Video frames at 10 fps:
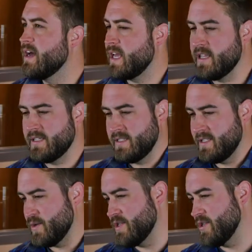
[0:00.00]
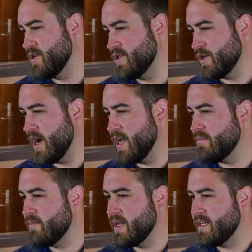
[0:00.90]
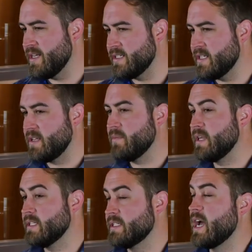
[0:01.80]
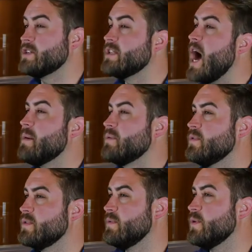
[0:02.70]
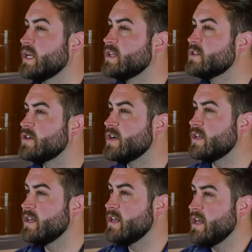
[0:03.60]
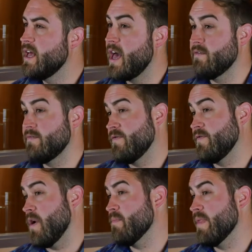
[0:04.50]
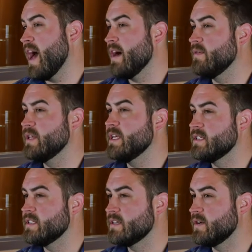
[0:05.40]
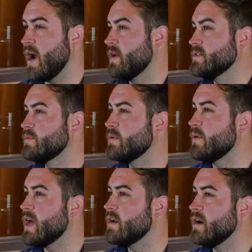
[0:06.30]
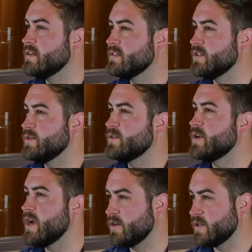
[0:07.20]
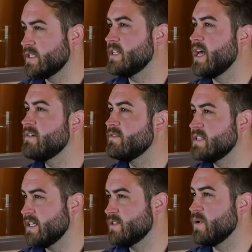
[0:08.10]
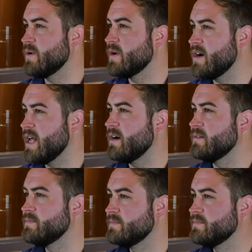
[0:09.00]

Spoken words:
okay, this research is great, but is it something that's actually applicable in the brewing industry? And from that really is the grounds that we ran on to create Crooked Stave and to get to where we are now.